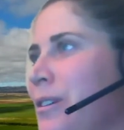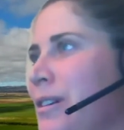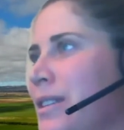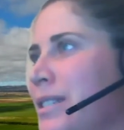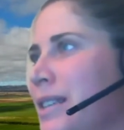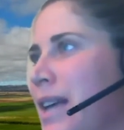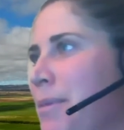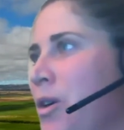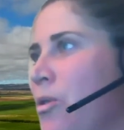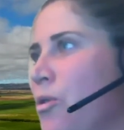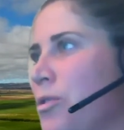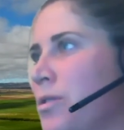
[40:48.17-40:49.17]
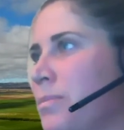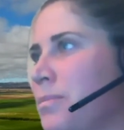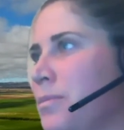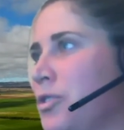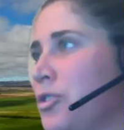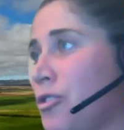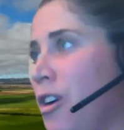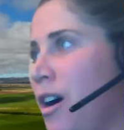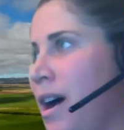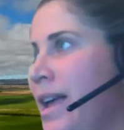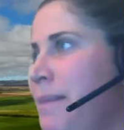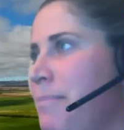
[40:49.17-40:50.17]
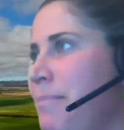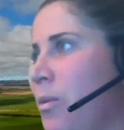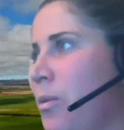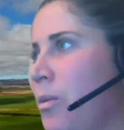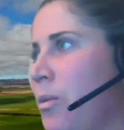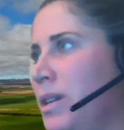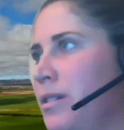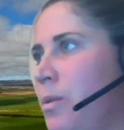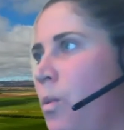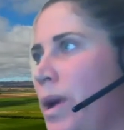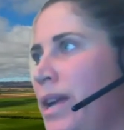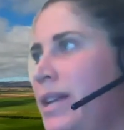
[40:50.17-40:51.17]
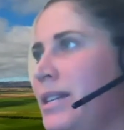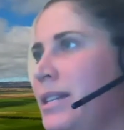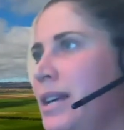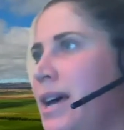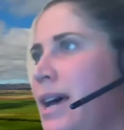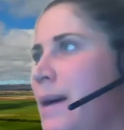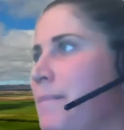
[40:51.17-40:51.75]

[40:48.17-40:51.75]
where it's summer, autumn dry, but winter wet,